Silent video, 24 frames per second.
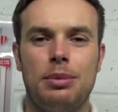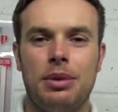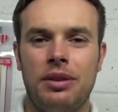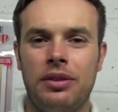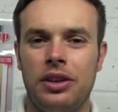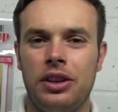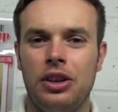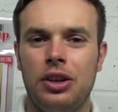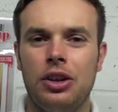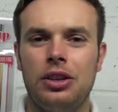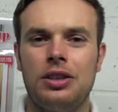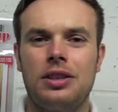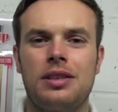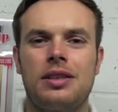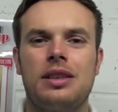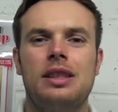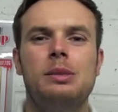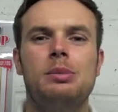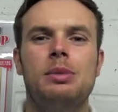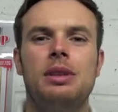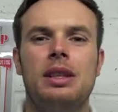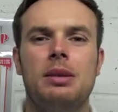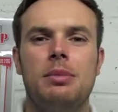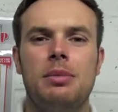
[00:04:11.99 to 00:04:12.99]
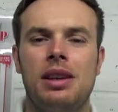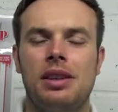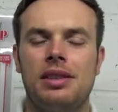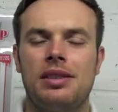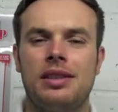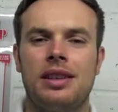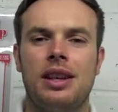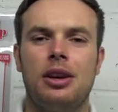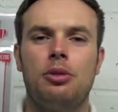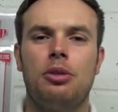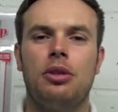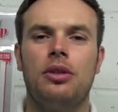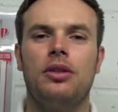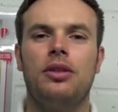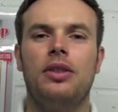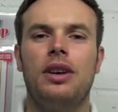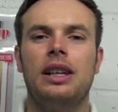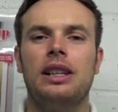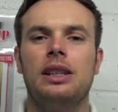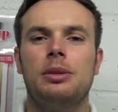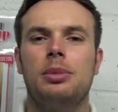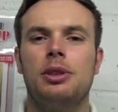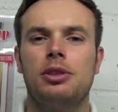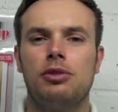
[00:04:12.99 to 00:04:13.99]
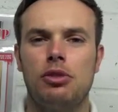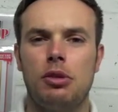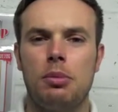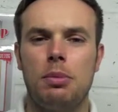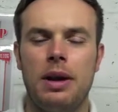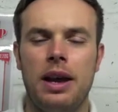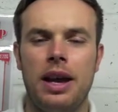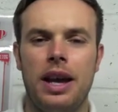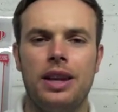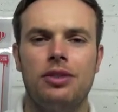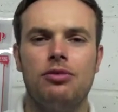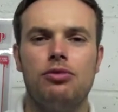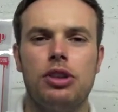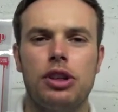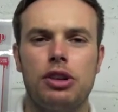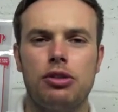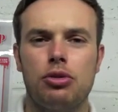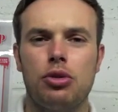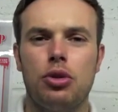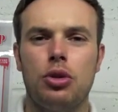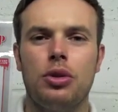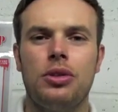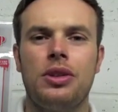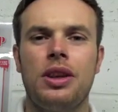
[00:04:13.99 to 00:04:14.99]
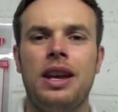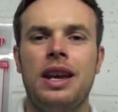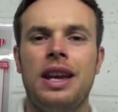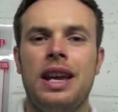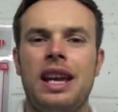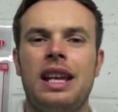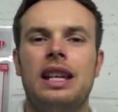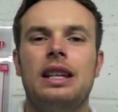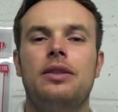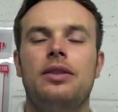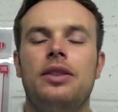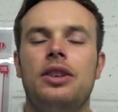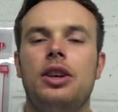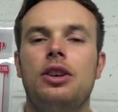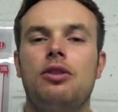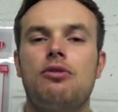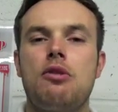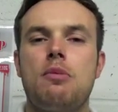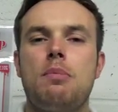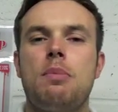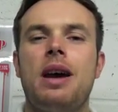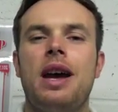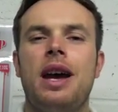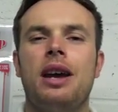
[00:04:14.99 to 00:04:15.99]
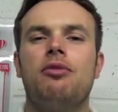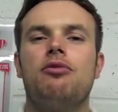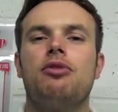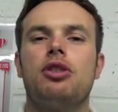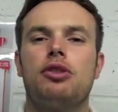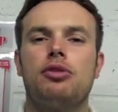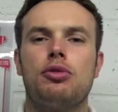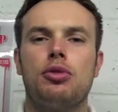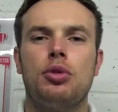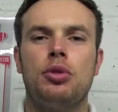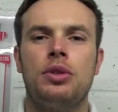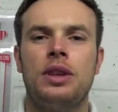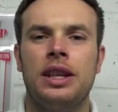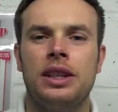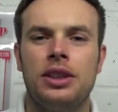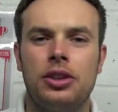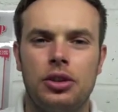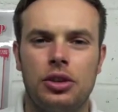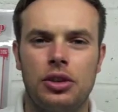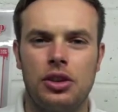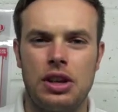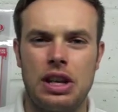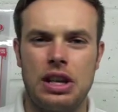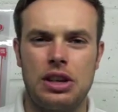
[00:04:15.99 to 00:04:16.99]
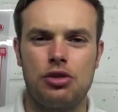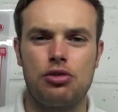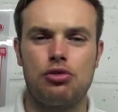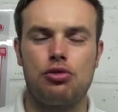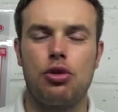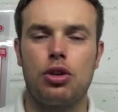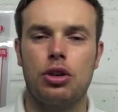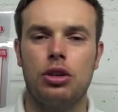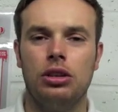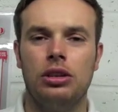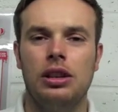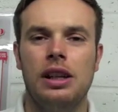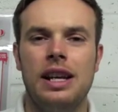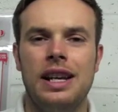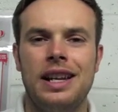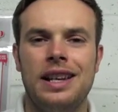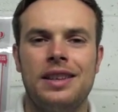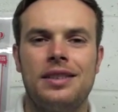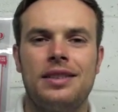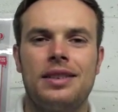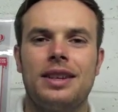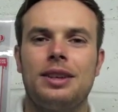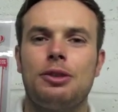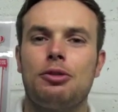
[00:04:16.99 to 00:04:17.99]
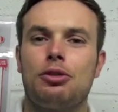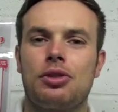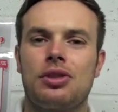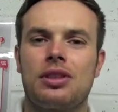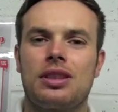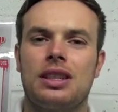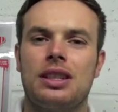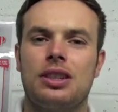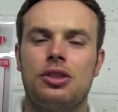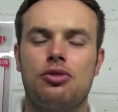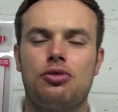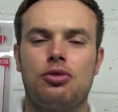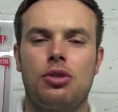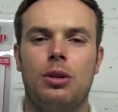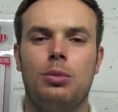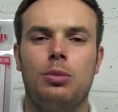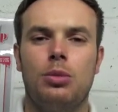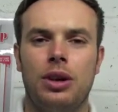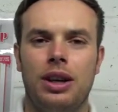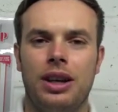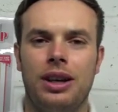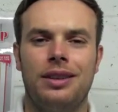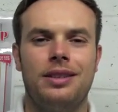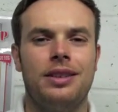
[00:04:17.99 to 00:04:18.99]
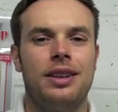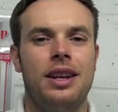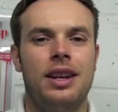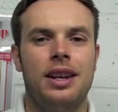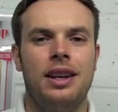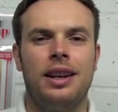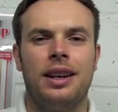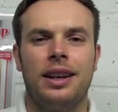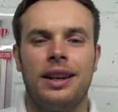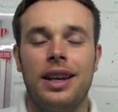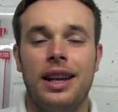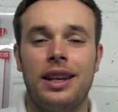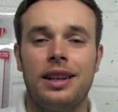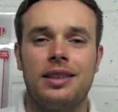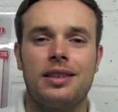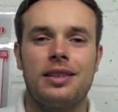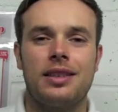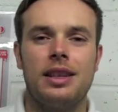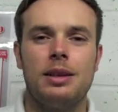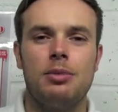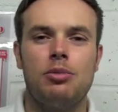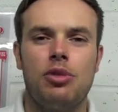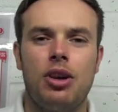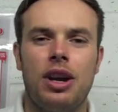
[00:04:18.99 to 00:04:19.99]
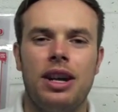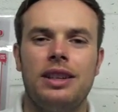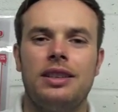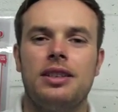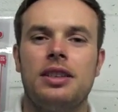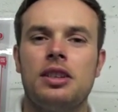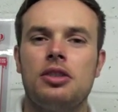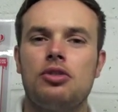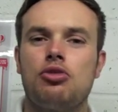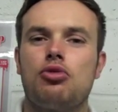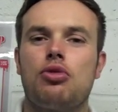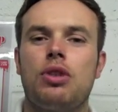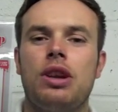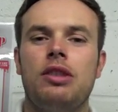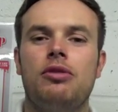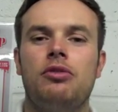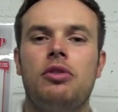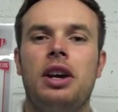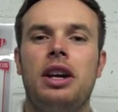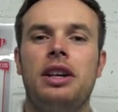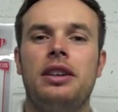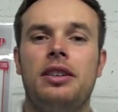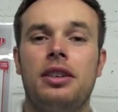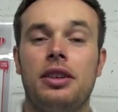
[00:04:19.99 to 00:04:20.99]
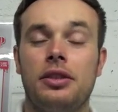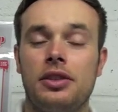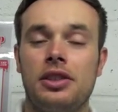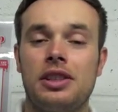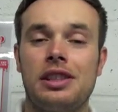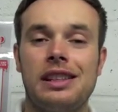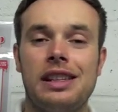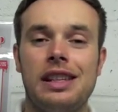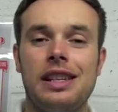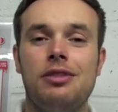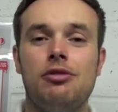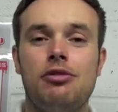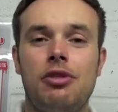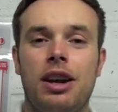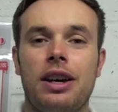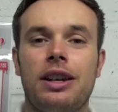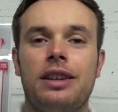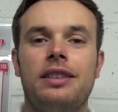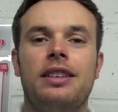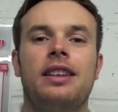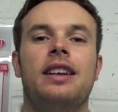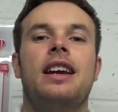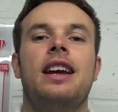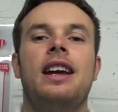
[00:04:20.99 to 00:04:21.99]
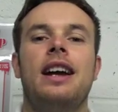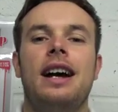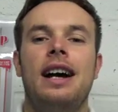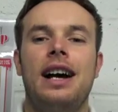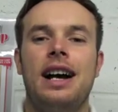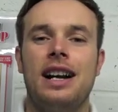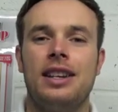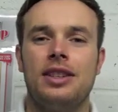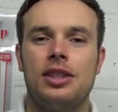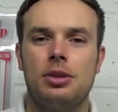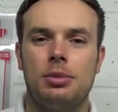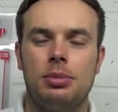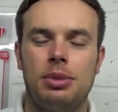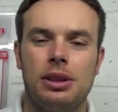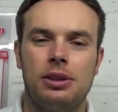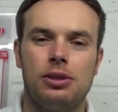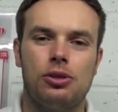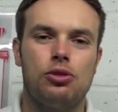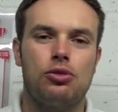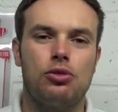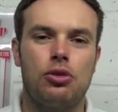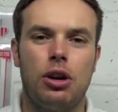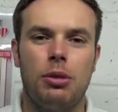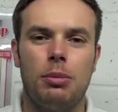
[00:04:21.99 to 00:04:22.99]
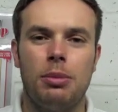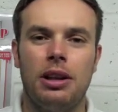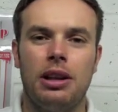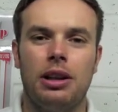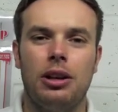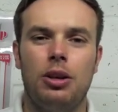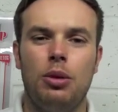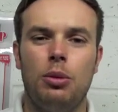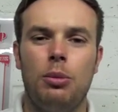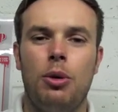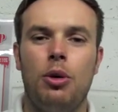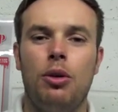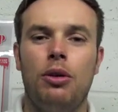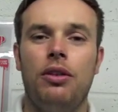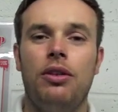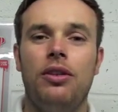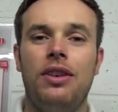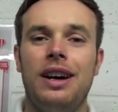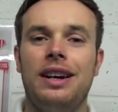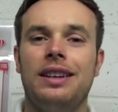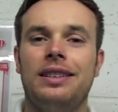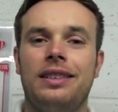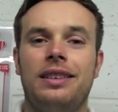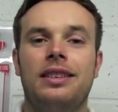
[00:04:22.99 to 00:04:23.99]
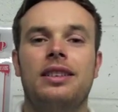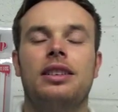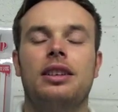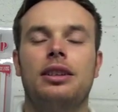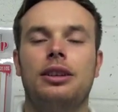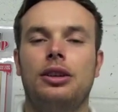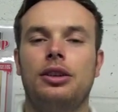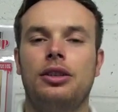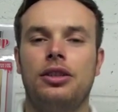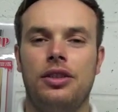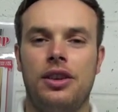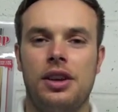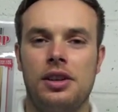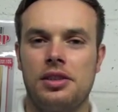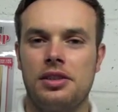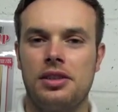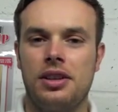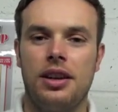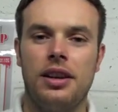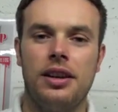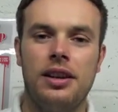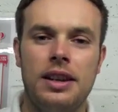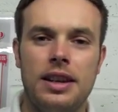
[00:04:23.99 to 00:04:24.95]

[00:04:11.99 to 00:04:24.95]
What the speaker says: If you're not sleeping, you're missing out on valuable repair and regrowth. If you're not repairing and regrowing, then you're going to struggle seriously to drop weight. Get your sleep right, train right, and obviously eat right, and you'll be able to drop a lot more fat a lot faster.